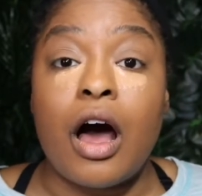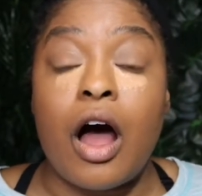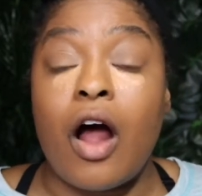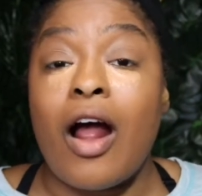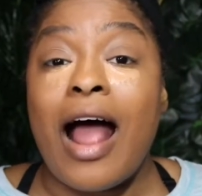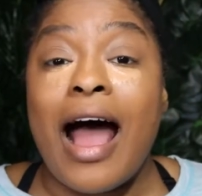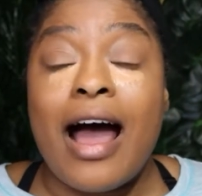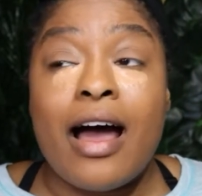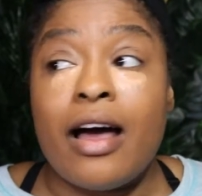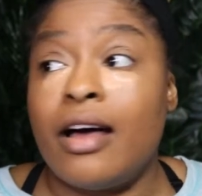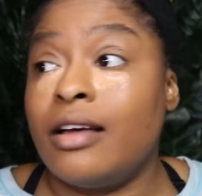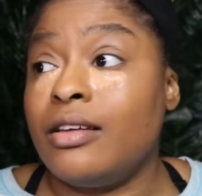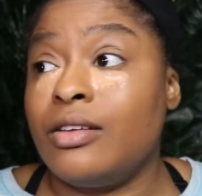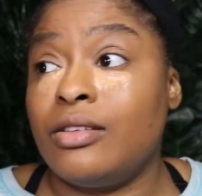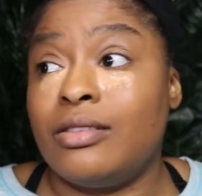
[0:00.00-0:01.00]
our
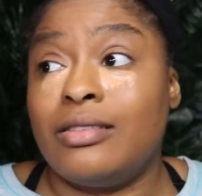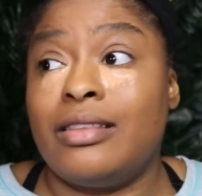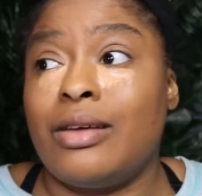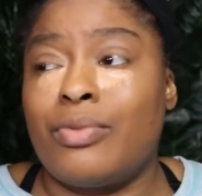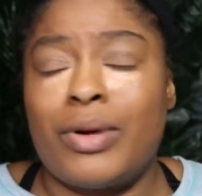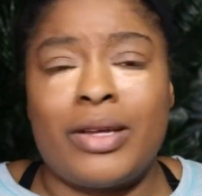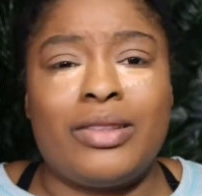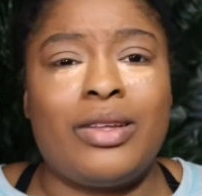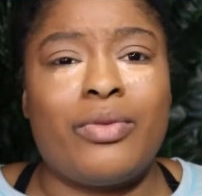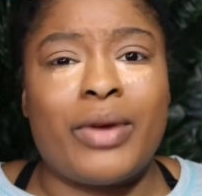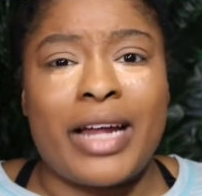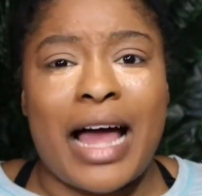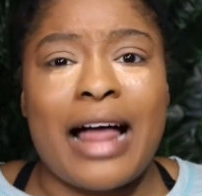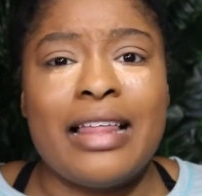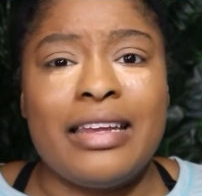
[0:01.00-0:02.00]
uh, the, the
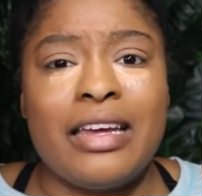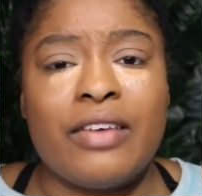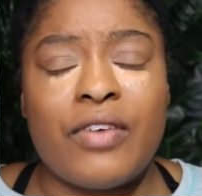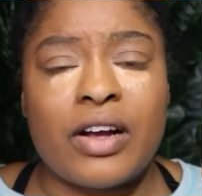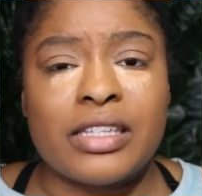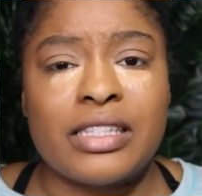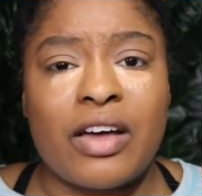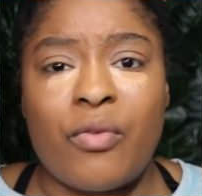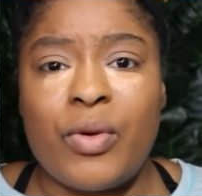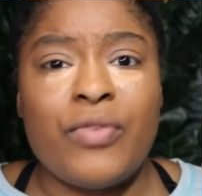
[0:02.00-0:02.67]
reality of ourselves.